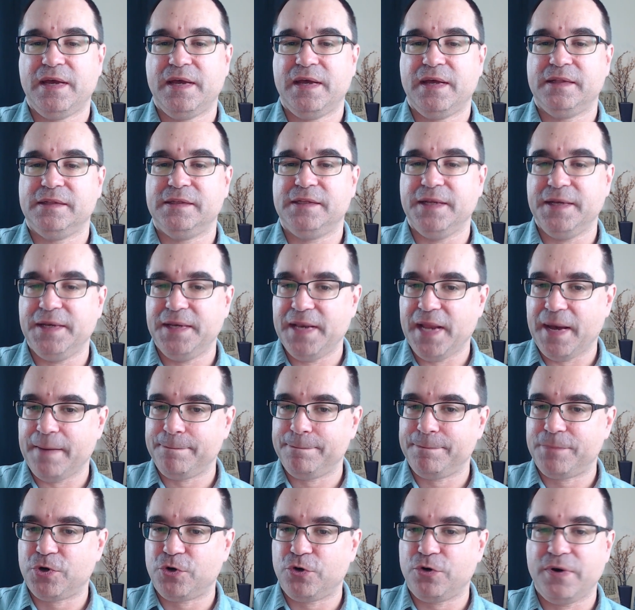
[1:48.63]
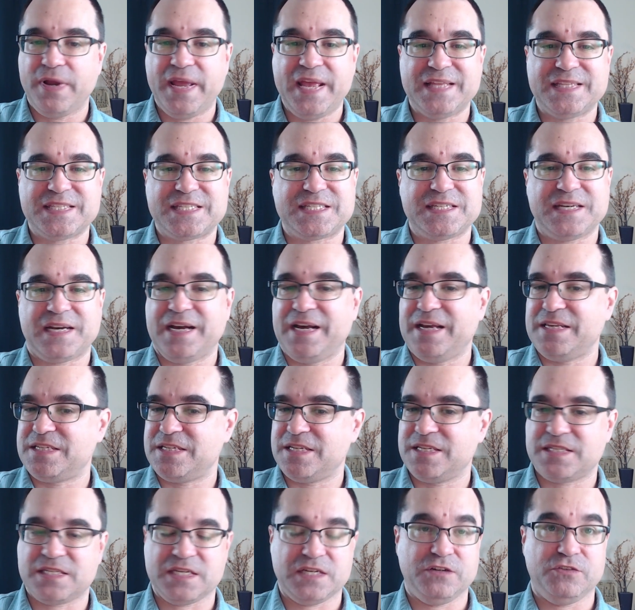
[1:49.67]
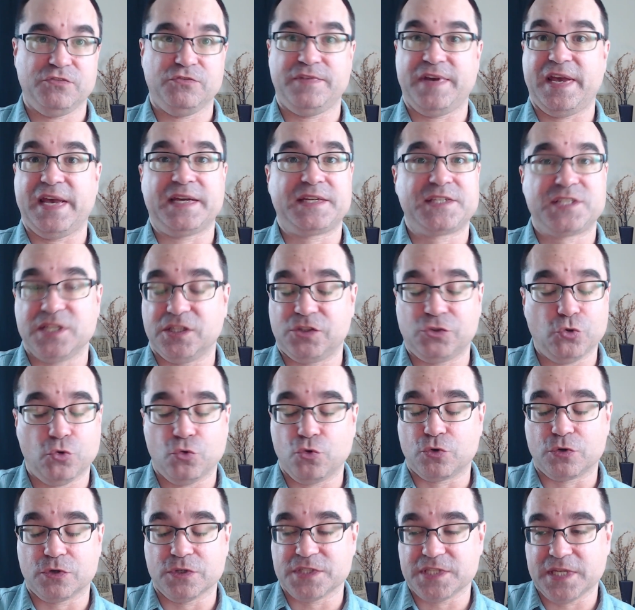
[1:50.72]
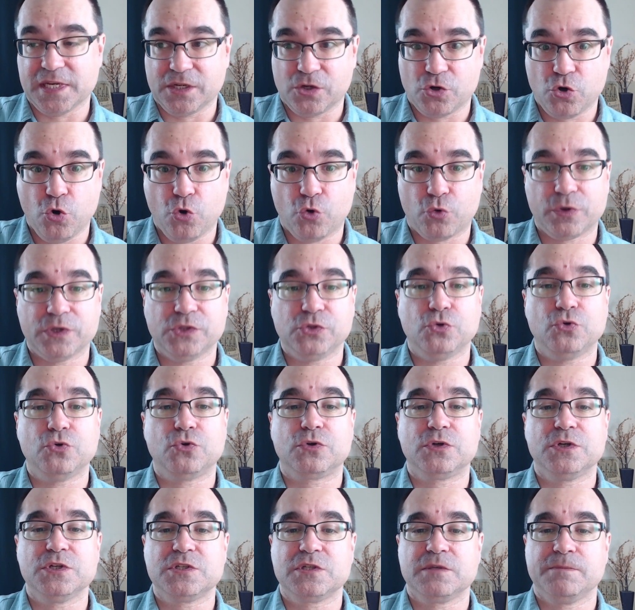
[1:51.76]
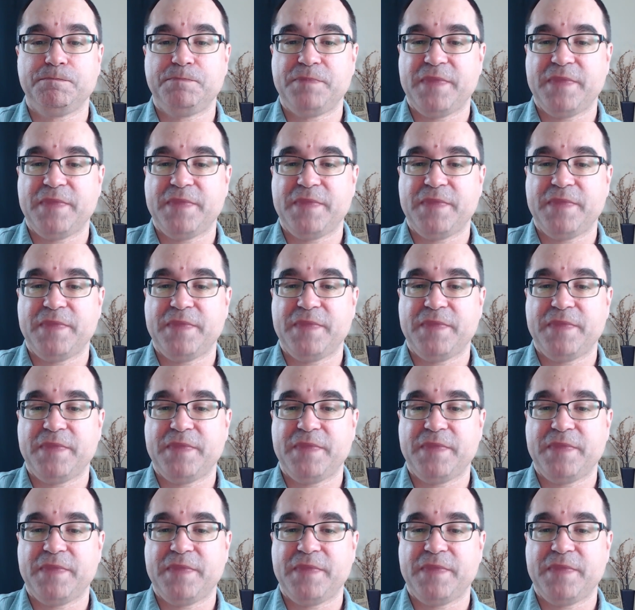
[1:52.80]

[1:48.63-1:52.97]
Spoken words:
the number and sizes of exit doors and corridors,